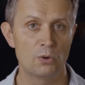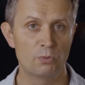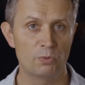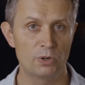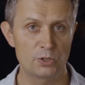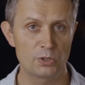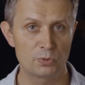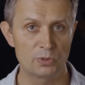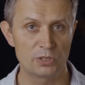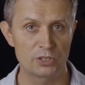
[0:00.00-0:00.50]

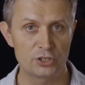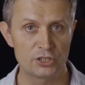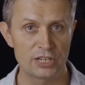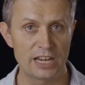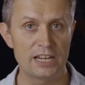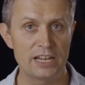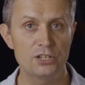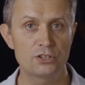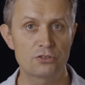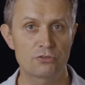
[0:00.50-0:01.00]
which will
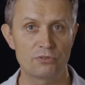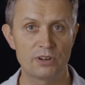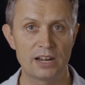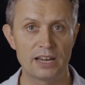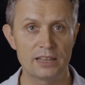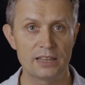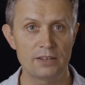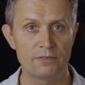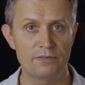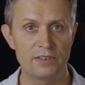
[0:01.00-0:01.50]
change
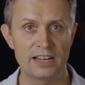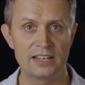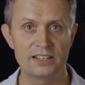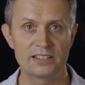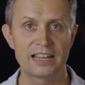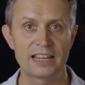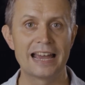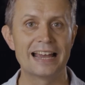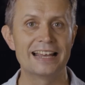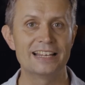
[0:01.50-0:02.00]
throughout the
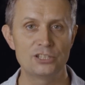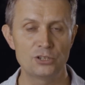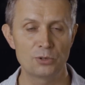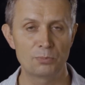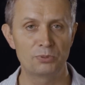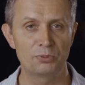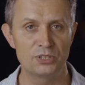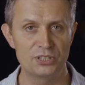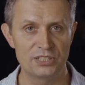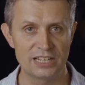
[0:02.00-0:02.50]
event as your
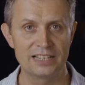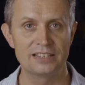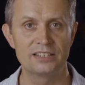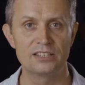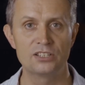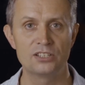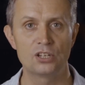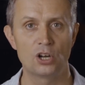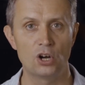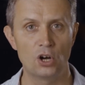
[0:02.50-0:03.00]

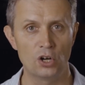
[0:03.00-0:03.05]
presenters